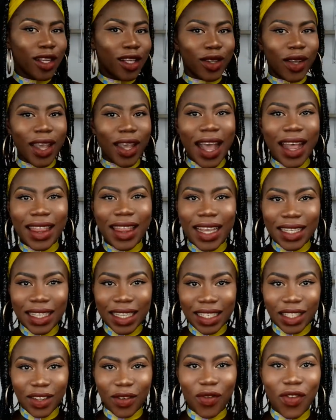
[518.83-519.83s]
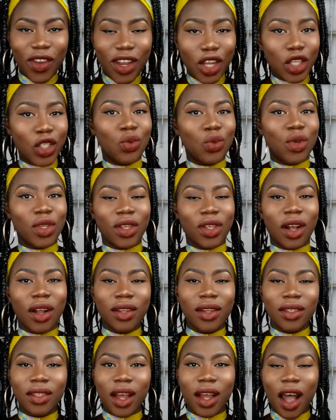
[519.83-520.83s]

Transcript: So yeah, this is the finished results.